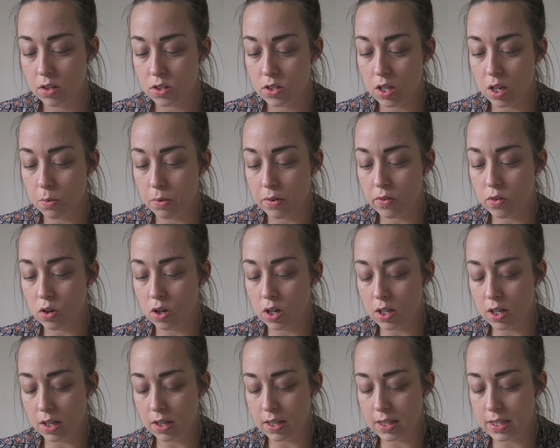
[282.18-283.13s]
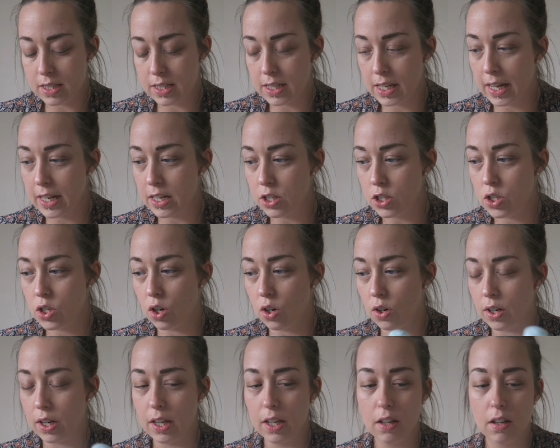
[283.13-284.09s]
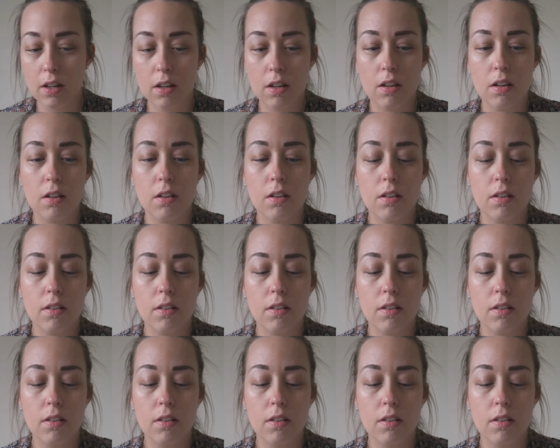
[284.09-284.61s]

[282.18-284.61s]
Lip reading: So we've got another Skin Tonic.